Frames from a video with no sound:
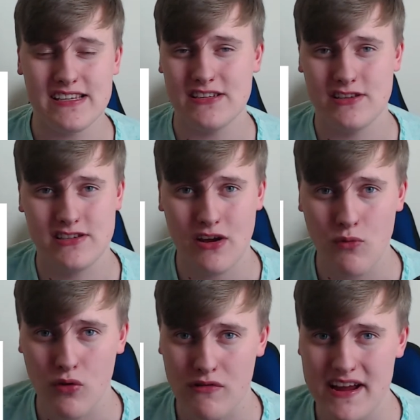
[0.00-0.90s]
It's just so
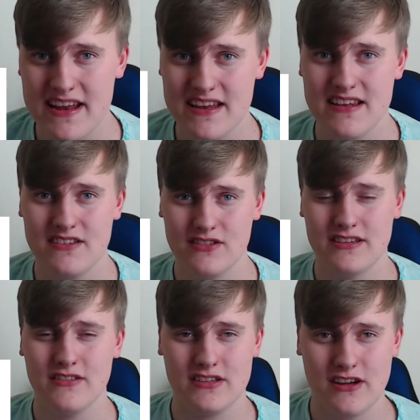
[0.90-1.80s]
worried and
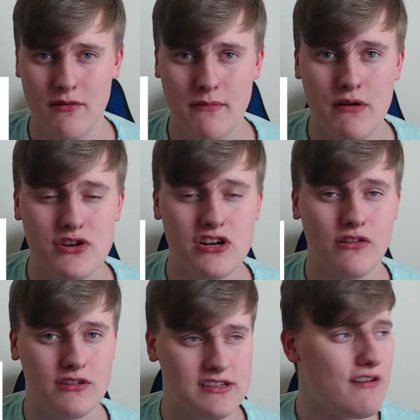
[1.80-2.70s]
just looks so
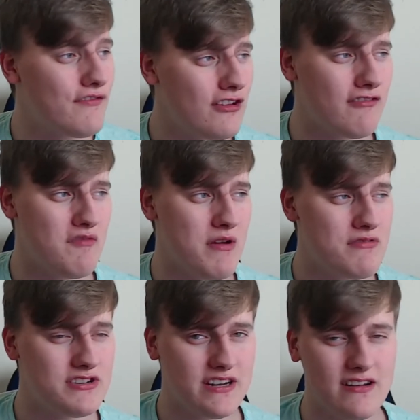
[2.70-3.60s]
emotional, so full of
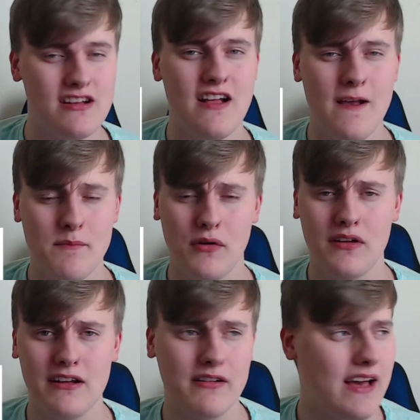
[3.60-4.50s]
emotion.
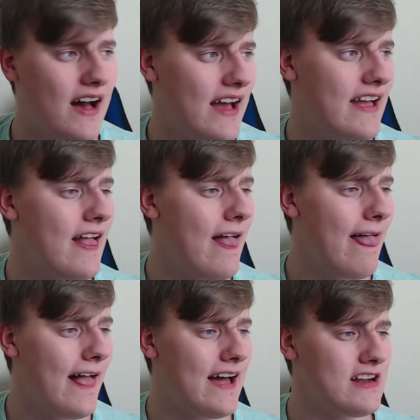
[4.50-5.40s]
Poor little guy.
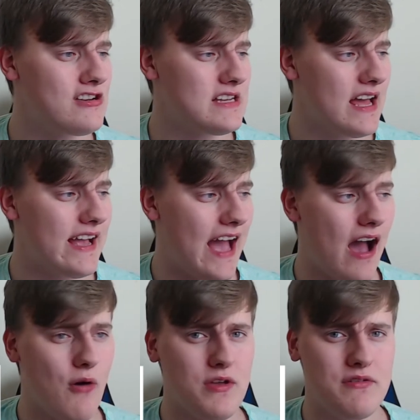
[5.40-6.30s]
And I just like
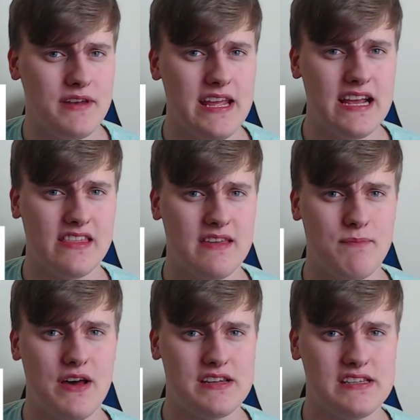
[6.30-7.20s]
how unique the
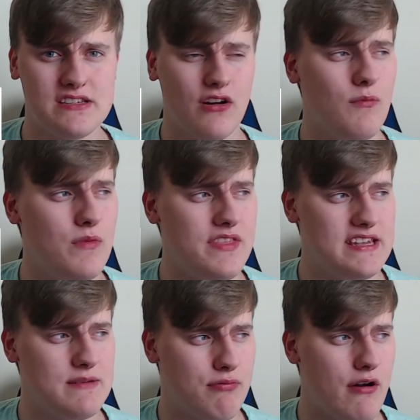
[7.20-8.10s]
person's gone with
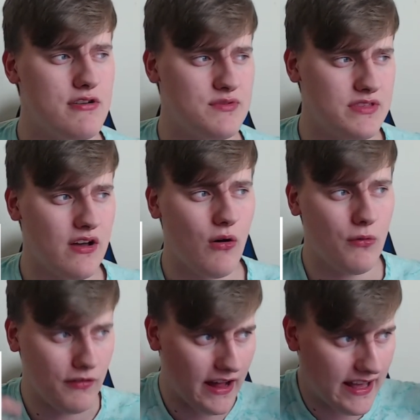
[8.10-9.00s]
this approach, with the
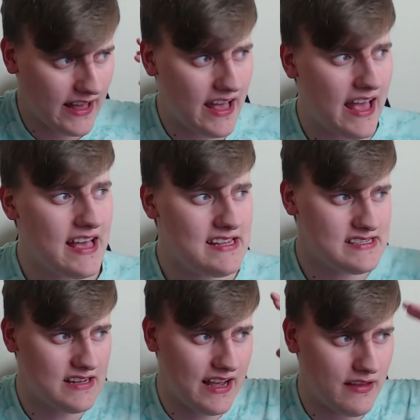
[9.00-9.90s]
whole like
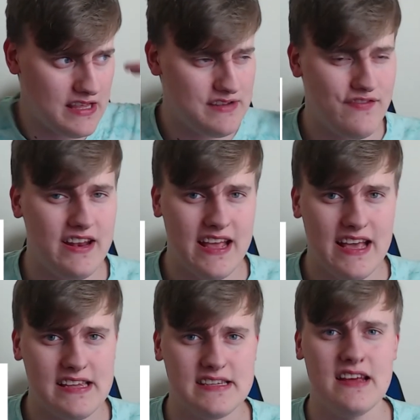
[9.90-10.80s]
ears, like these fin
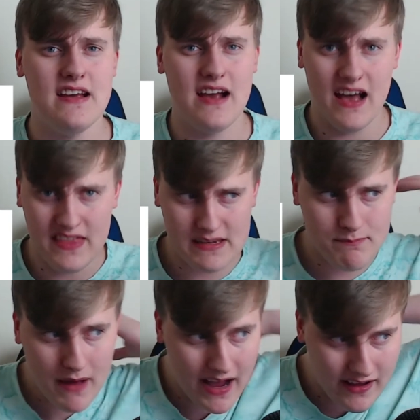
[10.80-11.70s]
ears, and this
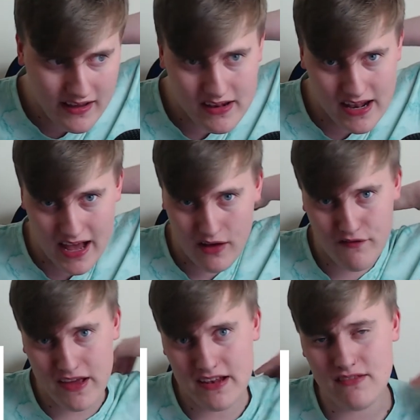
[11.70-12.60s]
back neck
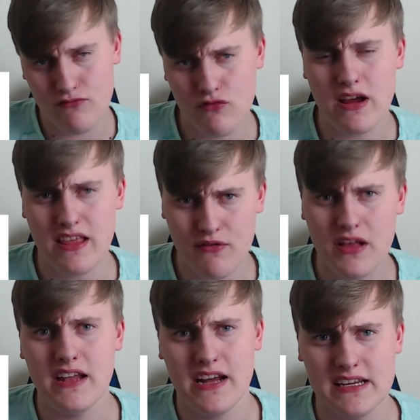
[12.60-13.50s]
fin.
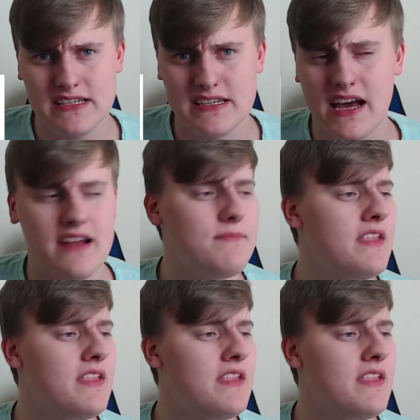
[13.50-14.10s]
Really nice design.